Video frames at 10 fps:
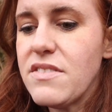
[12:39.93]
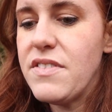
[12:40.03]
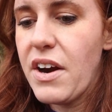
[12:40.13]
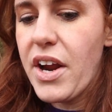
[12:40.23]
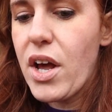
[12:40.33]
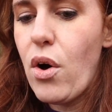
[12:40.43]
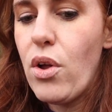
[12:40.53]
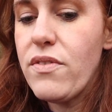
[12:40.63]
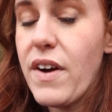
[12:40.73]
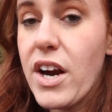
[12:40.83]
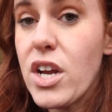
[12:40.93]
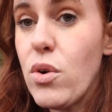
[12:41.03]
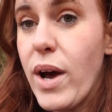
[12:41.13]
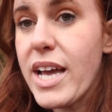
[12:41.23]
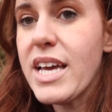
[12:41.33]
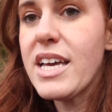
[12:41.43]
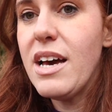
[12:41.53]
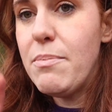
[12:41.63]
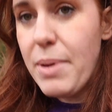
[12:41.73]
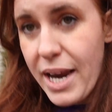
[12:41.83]
very cold very quick
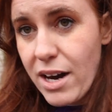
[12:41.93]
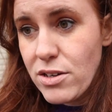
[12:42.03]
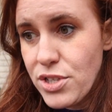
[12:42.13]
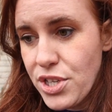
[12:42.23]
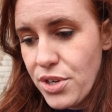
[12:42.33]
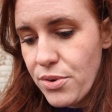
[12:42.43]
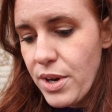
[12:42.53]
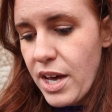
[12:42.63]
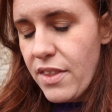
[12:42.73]
compared to